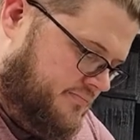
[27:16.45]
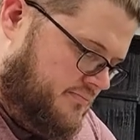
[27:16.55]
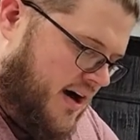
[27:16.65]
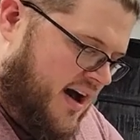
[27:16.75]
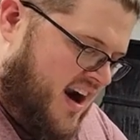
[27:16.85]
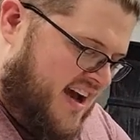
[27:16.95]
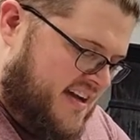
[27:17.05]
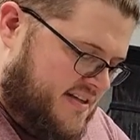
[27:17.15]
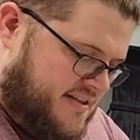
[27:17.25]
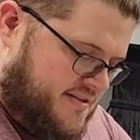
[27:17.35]
By
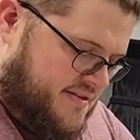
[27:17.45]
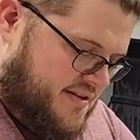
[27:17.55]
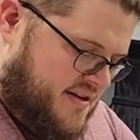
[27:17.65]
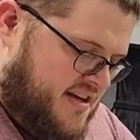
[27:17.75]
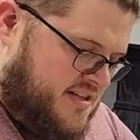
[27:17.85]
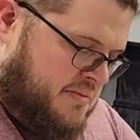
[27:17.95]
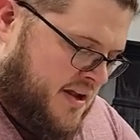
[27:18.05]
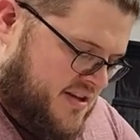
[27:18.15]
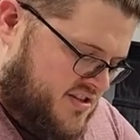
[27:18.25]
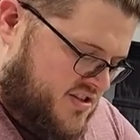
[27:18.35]
rights, his
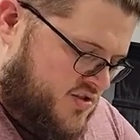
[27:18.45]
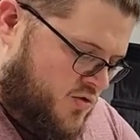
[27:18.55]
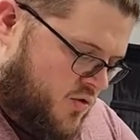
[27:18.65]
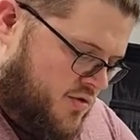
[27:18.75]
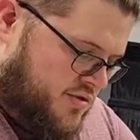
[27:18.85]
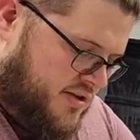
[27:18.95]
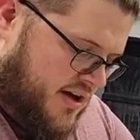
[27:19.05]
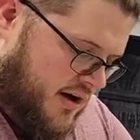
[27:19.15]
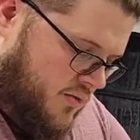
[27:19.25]
place is yours now.